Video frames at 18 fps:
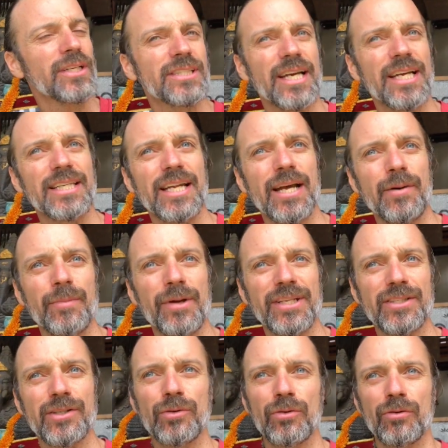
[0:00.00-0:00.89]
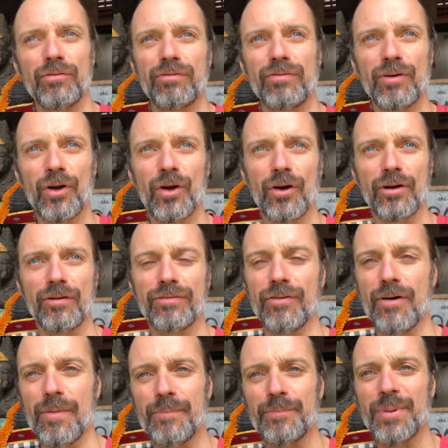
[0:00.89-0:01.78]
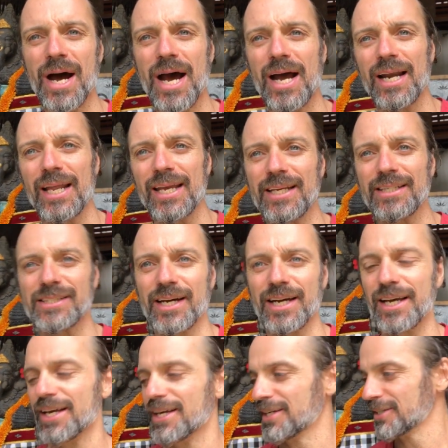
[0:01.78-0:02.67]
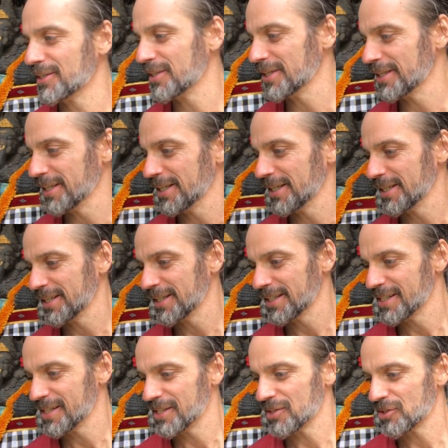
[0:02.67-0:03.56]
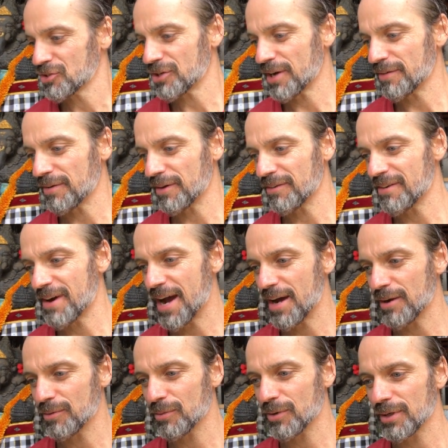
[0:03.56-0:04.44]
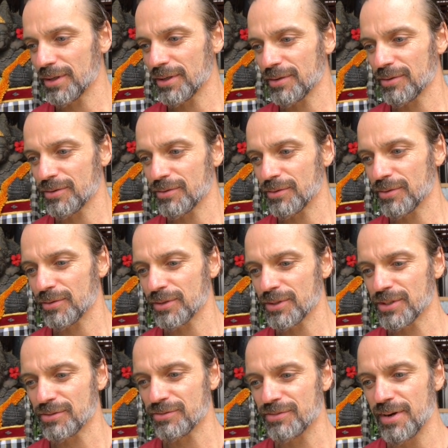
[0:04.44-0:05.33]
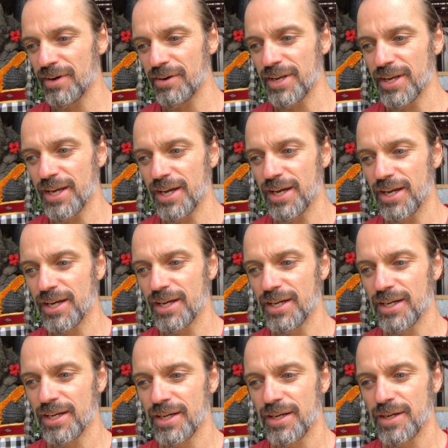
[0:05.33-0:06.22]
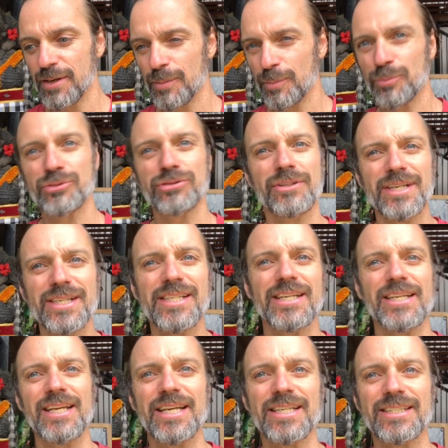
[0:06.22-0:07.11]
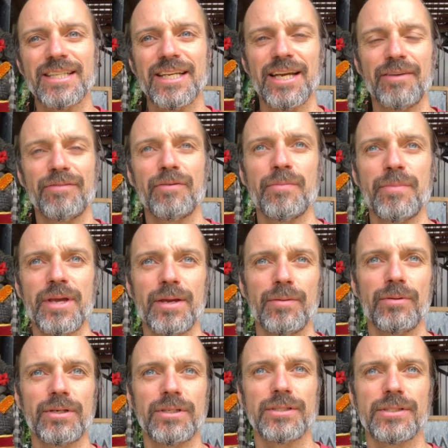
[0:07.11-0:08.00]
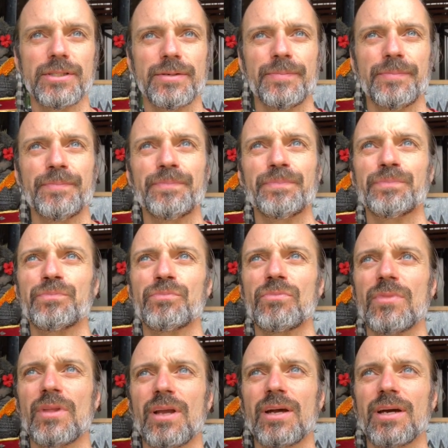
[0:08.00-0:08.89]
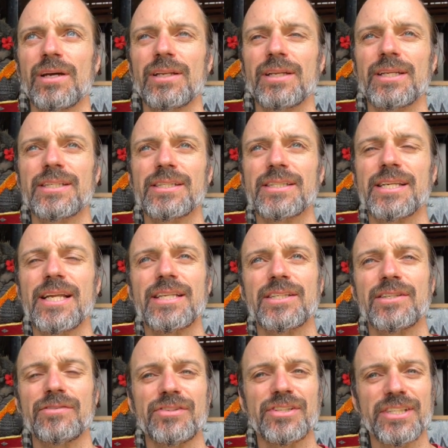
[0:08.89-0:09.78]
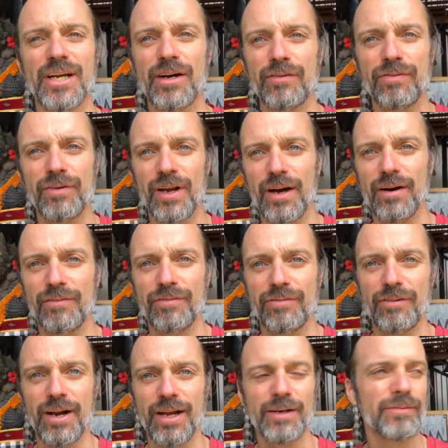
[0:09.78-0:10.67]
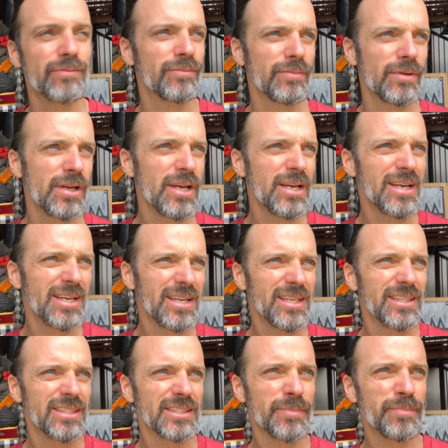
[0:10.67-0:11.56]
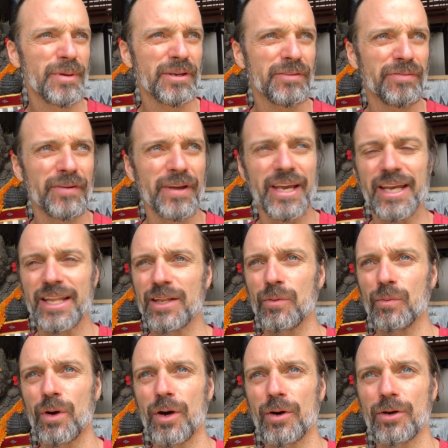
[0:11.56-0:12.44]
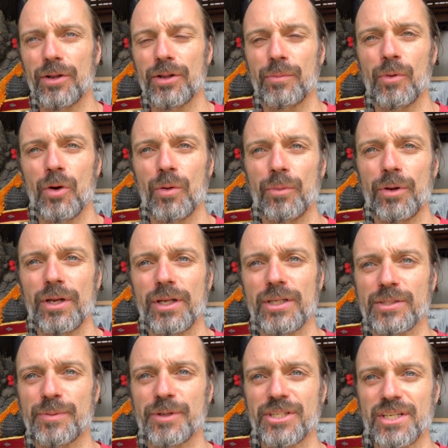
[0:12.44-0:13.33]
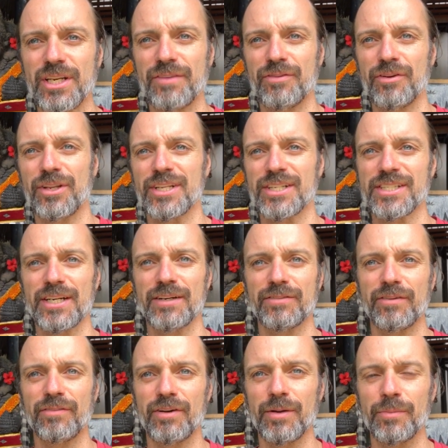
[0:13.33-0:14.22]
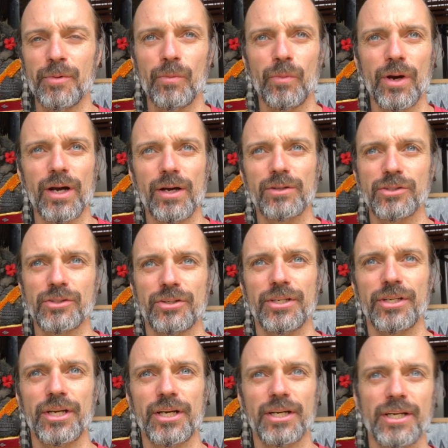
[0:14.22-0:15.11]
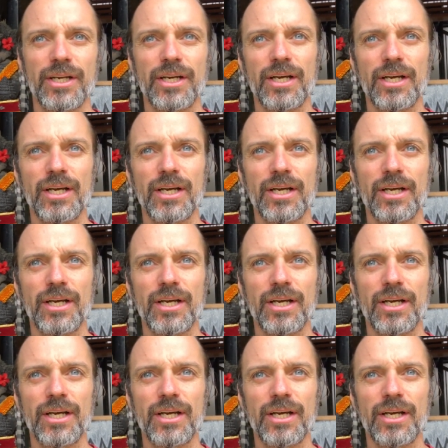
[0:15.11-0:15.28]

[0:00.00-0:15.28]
to say today on this little vlog from Bali as I travel around? What was very present yesterday for me was this sense of self-love, right? it's a big thing in the world at the moment, especially if you're in the self-development world or in your